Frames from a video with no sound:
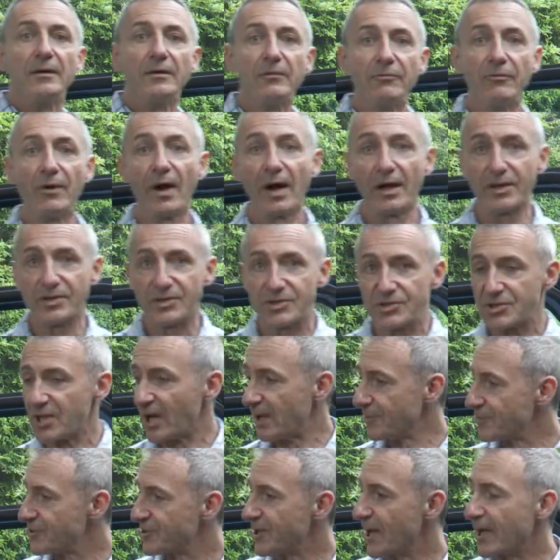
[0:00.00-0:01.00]
Right,
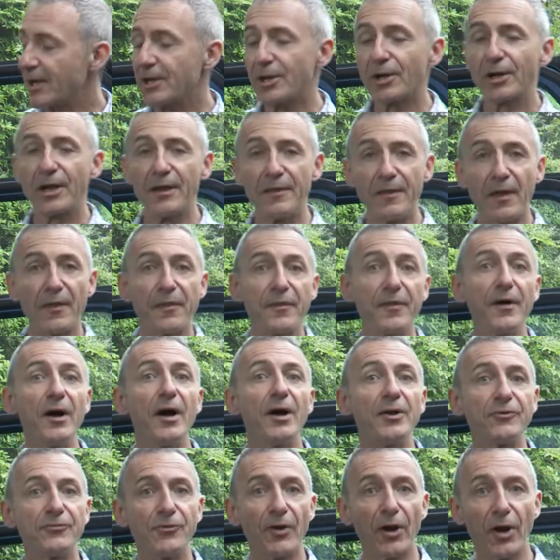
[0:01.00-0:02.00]
time to take a look in the
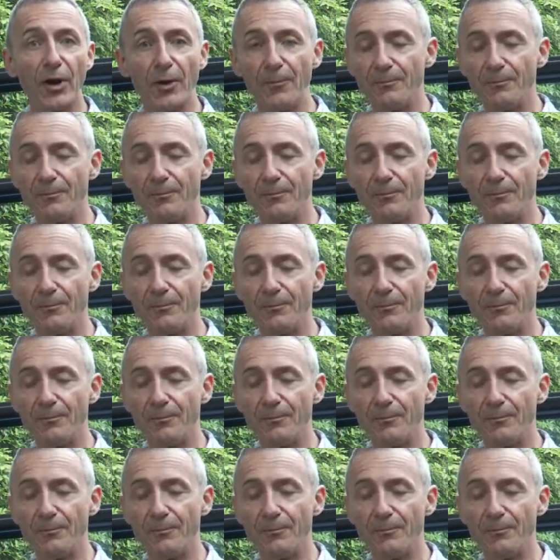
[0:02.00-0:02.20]
third row.